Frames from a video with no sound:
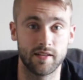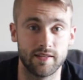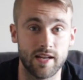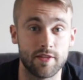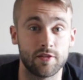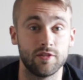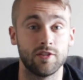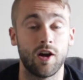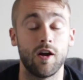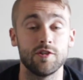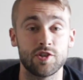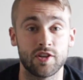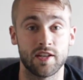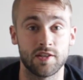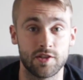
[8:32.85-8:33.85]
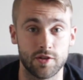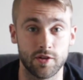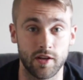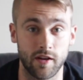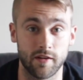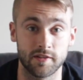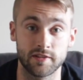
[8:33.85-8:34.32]
Now, the larger issue
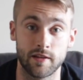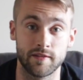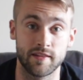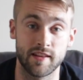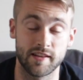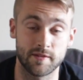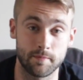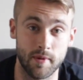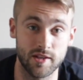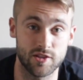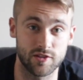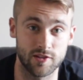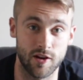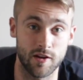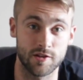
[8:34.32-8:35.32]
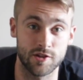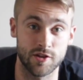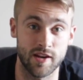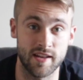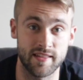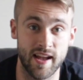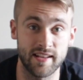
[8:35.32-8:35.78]
here is something that's much
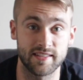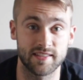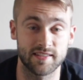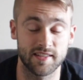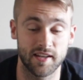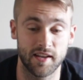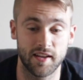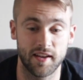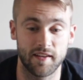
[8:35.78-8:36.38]
larger, and that's